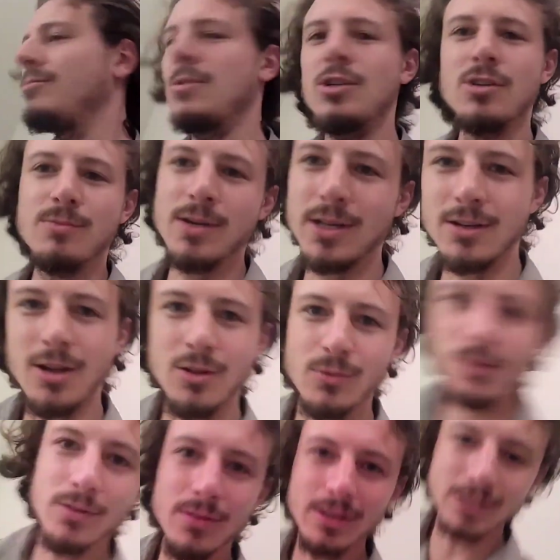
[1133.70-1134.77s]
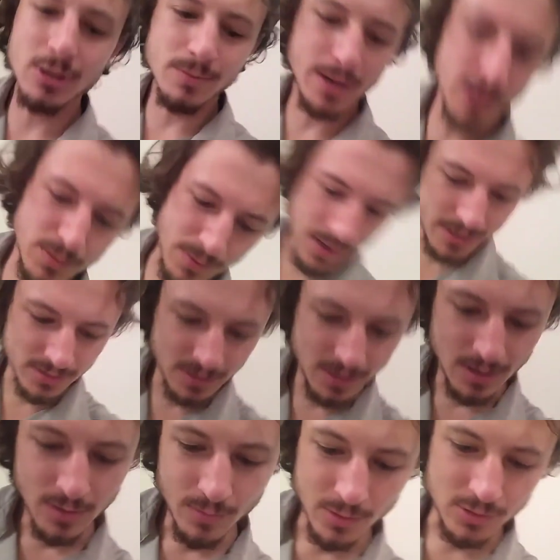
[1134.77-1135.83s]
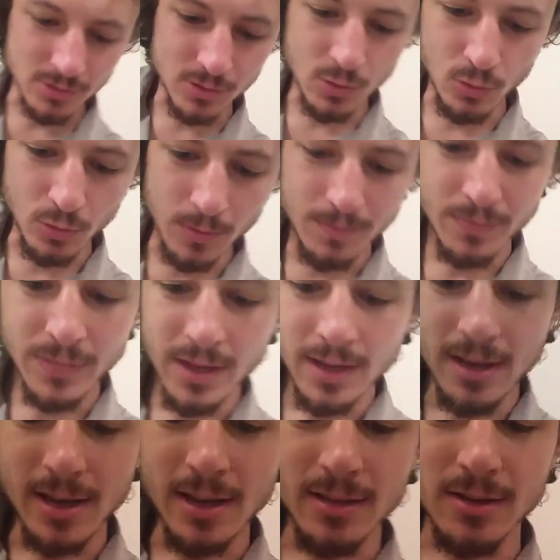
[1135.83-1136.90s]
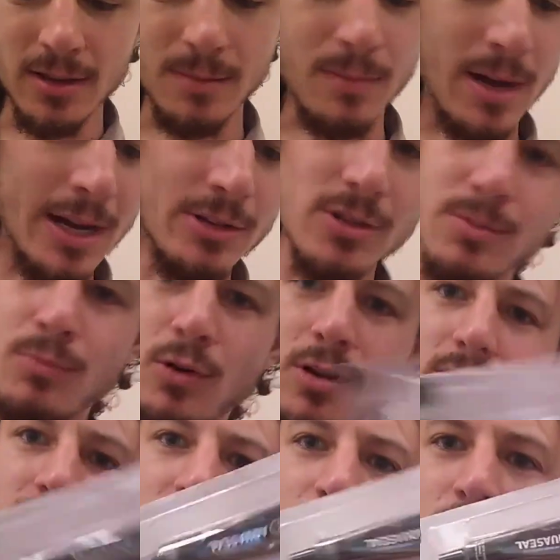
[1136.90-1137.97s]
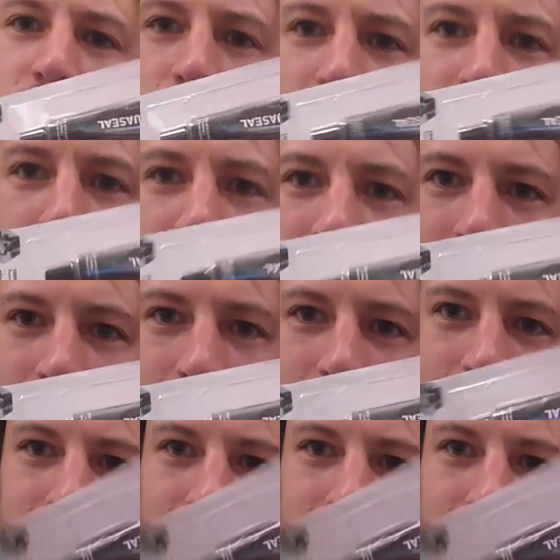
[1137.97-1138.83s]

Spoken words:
you just make another one in your bounce box, which is cool. And I just bought some shoe repair.